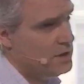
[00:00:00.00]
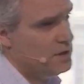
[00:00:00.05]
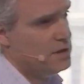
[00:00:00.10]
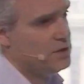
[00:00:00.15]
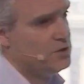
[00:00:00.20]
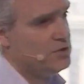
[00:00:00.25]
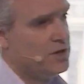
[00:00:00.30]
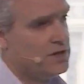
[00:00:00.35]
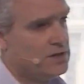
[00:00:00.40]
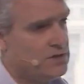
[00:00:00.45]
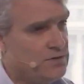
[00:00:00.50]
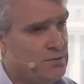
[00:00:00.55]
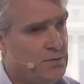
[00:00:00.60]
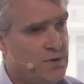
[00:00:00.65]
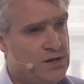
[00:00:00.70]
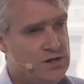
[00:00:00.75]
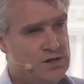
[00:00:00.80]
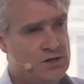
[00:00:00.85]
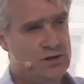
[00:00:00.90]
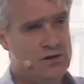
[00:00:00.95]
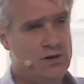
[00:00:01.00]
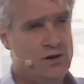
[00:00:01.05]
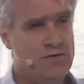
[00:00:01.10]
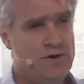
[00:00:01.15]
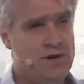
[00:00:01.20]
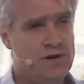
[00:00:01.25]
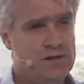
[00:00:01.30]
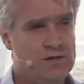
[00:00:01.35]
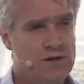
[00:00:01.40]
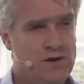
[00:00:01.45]
transformation of
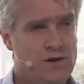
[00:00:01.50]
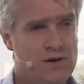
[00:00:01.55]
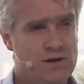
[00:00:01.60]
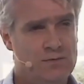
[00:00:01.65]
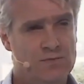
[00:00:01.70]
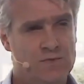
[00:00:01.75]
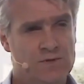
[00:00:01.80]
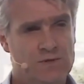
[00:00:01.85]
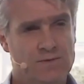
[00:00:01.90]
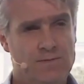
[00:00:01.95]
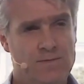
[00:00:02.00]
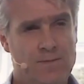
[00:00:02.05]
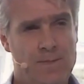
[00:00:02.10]
our times.